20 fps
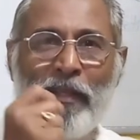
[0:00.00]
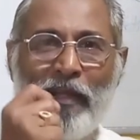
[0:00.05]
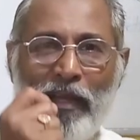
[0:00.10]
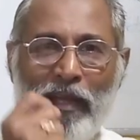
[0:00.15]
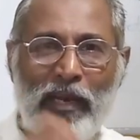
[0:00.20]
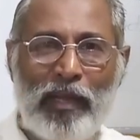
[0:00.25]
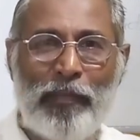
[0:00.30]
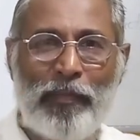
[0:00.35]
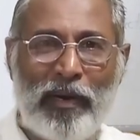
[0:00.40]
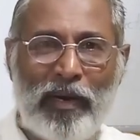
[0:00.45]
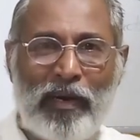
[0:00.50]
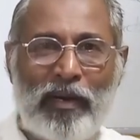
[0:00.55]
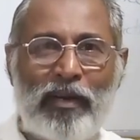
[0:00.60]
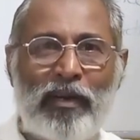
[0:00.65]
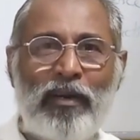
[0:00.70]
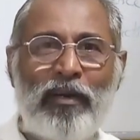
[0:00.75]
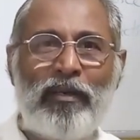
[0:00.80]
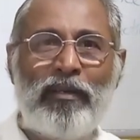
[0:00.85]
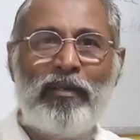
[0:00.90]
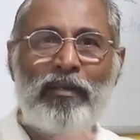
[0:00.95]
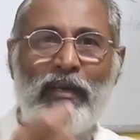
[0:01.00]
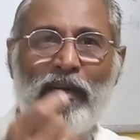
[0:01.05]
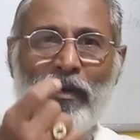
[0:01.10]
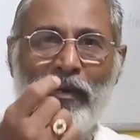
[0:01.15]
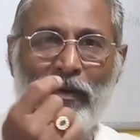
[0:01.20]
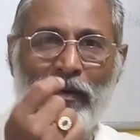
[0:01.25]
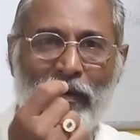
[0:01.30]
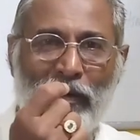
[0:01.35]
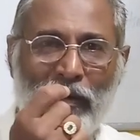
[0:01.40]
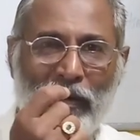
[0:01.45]
element,
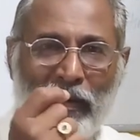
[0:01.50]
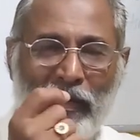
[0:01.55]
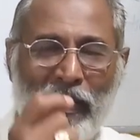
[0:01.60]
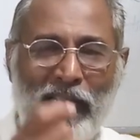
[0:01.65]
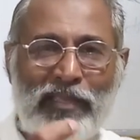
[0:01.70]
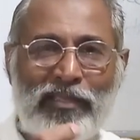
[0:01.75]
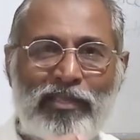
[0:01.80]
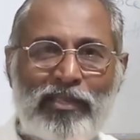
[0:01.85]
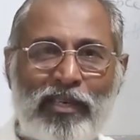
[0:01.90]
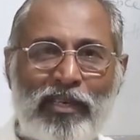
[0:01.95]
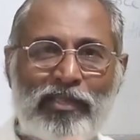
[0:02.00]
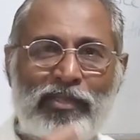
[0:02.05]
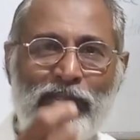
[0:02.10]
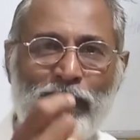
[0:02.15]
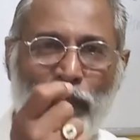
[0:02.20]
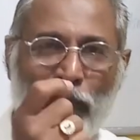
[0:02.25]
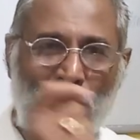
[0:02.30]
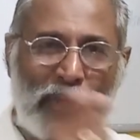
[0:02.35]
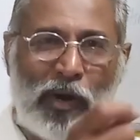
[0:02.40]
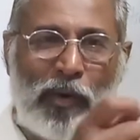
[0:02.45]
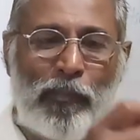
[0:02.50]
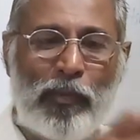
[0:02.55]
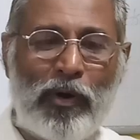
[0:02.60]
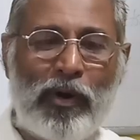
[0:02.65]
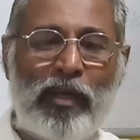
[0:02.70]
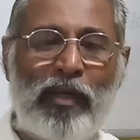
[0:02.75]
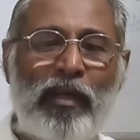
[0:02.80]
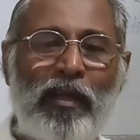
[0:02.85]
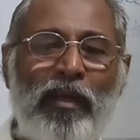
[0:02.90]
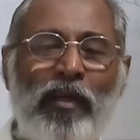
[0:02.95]
a cancerous foreign
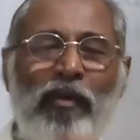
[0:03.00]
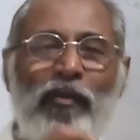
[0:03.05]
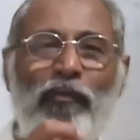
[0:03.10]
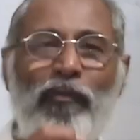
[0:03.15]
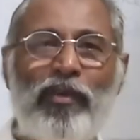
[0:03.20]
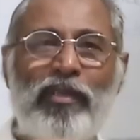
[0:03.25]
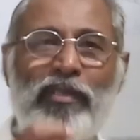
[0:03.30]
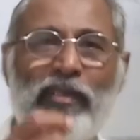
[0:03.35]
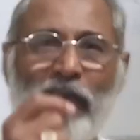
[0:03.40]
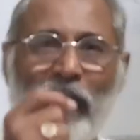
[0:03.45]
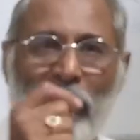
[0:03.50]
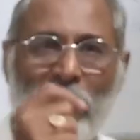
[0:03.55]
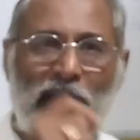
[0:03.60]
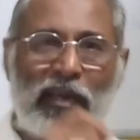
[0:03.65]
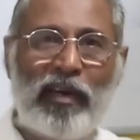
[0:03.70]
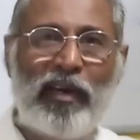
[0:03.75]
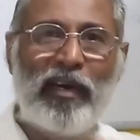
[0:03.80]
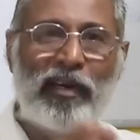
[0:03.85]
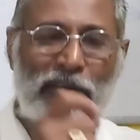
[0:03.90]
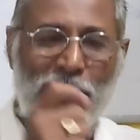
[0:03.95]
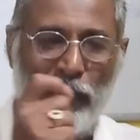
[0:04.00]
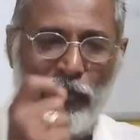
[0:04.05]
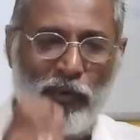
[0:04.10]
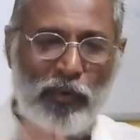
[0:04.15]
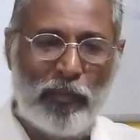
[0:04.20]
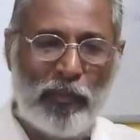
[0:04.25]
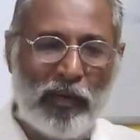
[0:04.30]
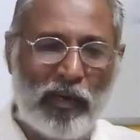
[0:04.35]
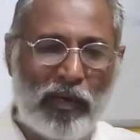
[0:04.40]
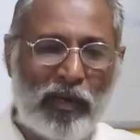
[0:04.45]
body, which can create
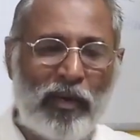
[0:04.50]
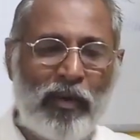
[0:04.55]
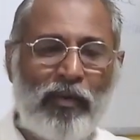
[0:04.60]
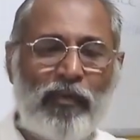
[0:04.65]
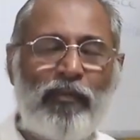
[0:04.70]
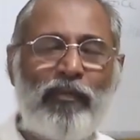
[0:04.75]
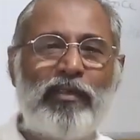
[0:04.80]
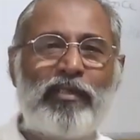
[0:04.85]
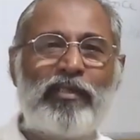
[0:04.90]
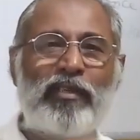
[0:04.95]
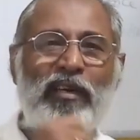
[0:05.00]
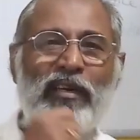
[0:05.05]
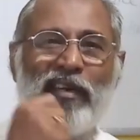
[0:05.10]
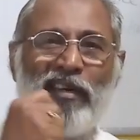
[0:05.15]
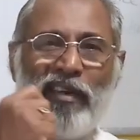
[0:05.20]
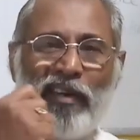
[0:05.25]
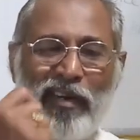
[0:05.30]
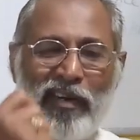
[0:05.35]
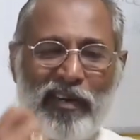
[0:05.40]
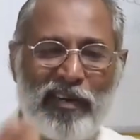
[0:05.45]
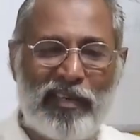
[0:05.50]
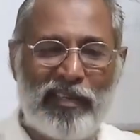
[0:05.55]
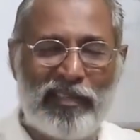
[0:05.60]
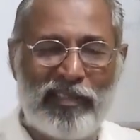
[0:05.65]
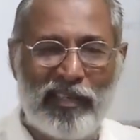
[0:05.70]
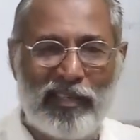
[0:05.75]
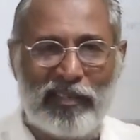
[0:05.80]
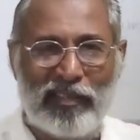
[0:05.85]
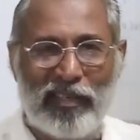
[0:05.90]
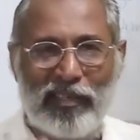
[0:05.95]
tumor, which can create
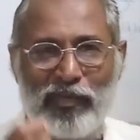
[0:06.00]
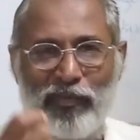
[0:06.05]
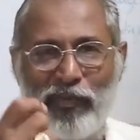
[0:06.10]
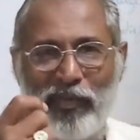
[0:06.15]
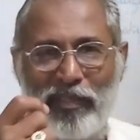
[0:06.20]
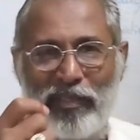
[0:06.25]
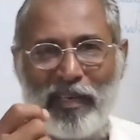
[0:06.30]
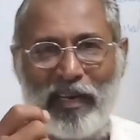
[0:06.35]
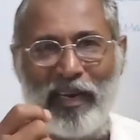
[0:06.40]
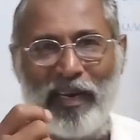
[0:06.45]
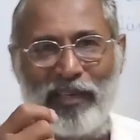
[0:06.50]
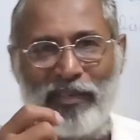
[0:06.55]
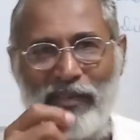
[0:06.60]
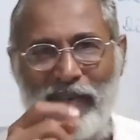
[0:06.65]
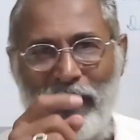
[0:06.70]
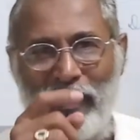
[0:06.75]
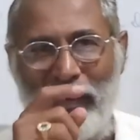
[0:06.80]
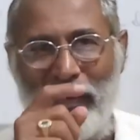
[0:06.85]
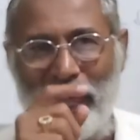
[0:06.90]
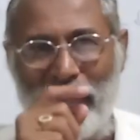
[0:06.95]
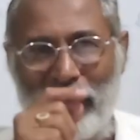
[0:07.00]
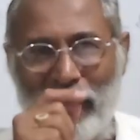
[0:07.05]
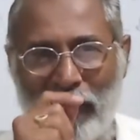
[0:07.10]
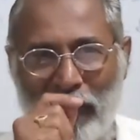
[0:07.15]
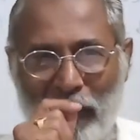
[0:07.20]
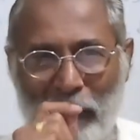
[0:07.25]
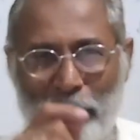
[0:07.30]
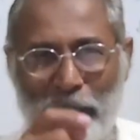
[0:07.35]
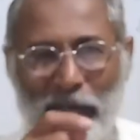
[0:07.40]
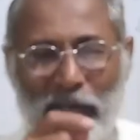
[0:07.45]
diseases, which can actually
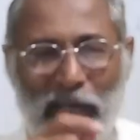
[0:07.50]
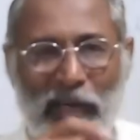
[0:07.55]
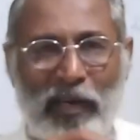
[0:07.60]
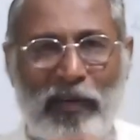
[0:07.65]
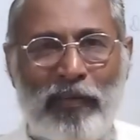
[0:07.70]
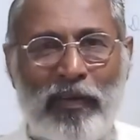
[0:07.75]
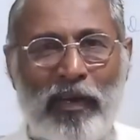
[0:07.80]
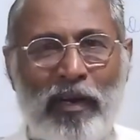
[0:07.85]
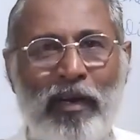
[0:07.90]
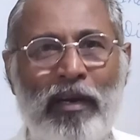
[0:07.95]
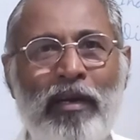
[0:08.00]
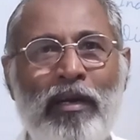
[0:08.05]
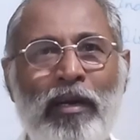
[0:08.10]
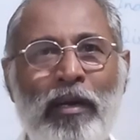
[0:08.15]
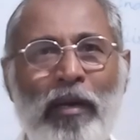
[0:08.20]
interrupt our